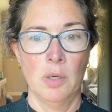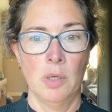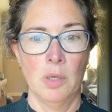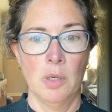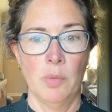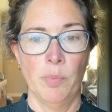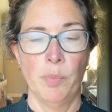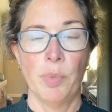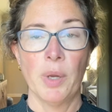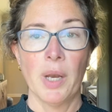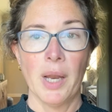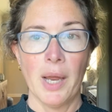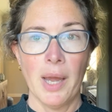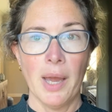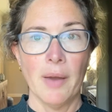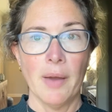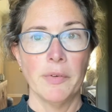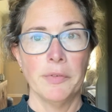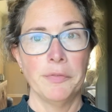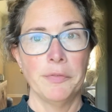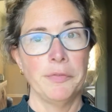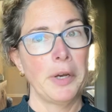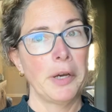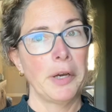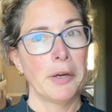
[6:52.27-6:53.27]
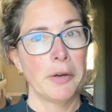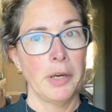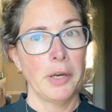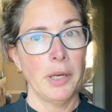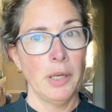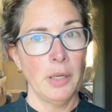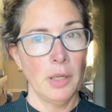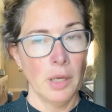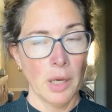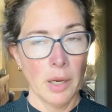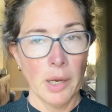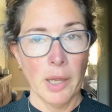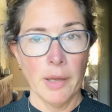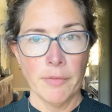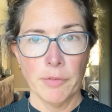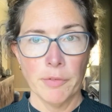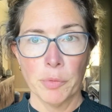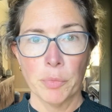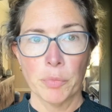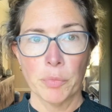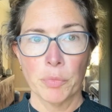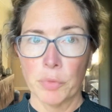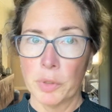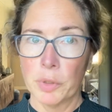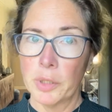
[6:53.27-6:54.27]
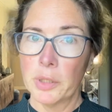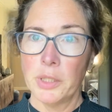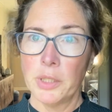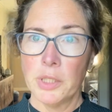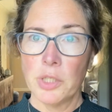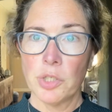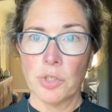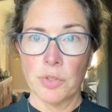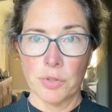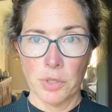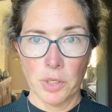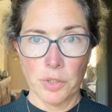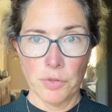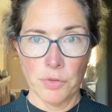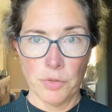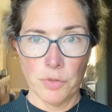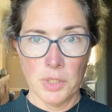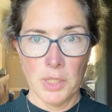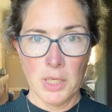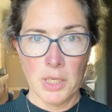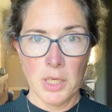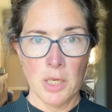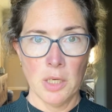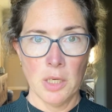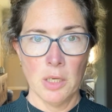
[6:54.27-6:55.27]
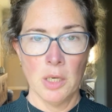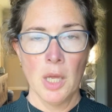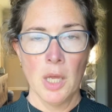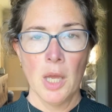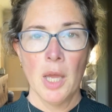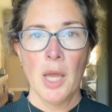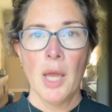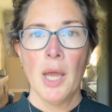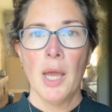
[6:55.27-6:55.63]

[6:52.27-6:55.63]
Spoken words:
But I have a really strict routine.